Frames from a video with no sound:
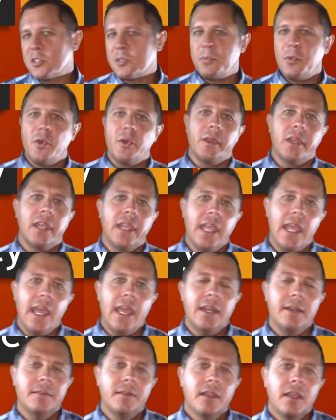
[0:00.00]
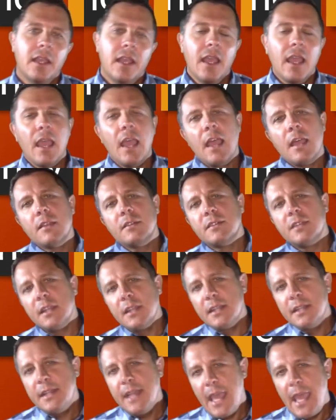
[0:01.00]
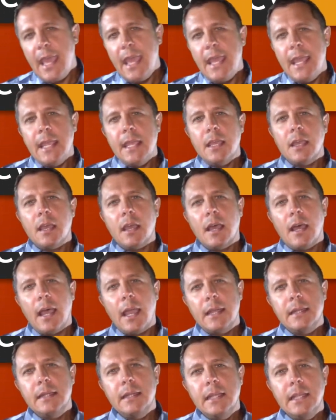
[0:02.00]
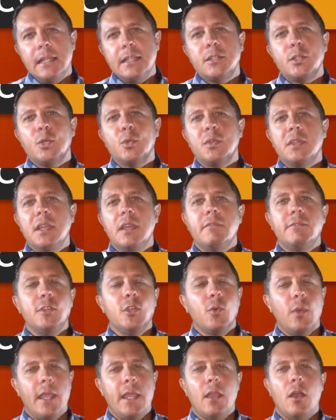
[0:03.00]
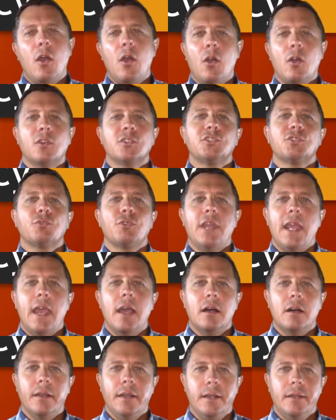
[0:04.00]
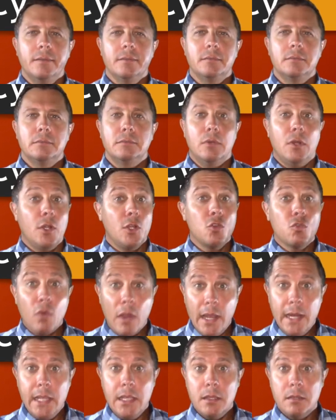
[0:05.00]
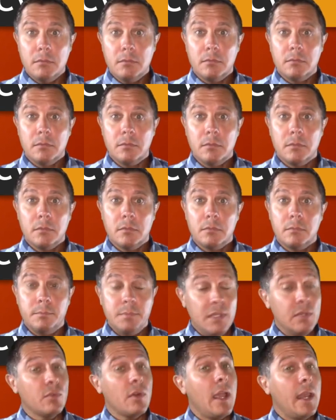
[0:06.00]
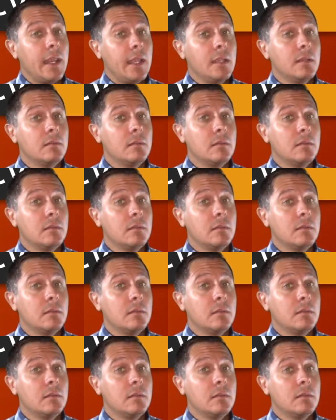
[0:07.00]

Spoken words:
Spudik again. Today, I need to give you a harsh reality. Are you ready? Be ready.